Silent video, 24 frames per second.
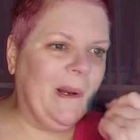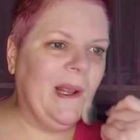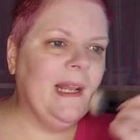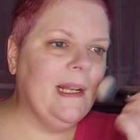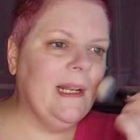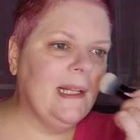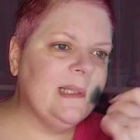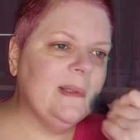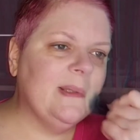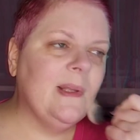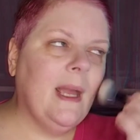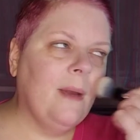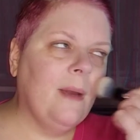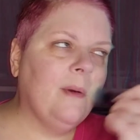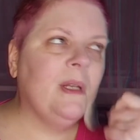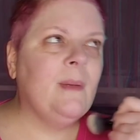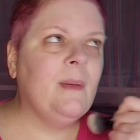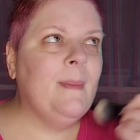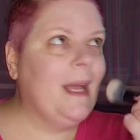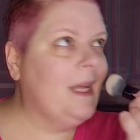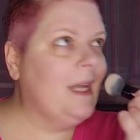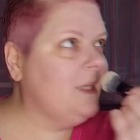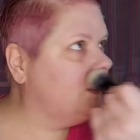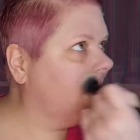And I would
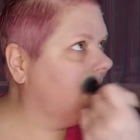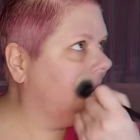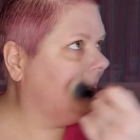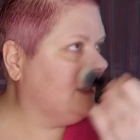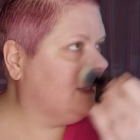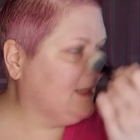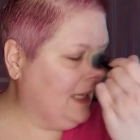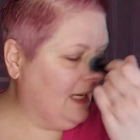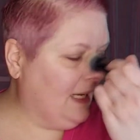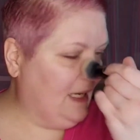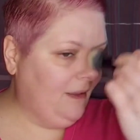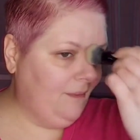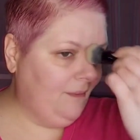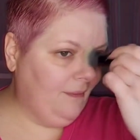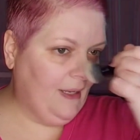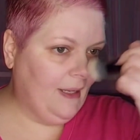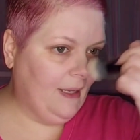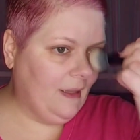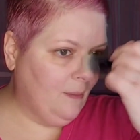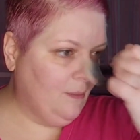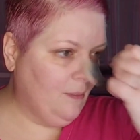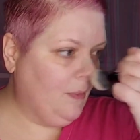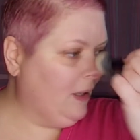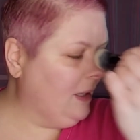imagine it's kind of
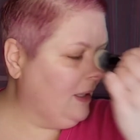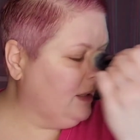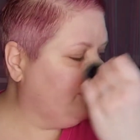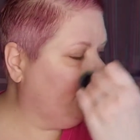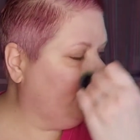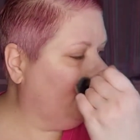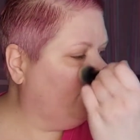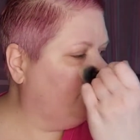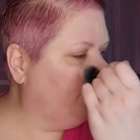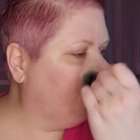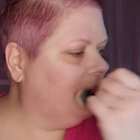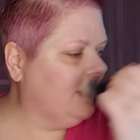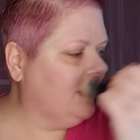like the Mothman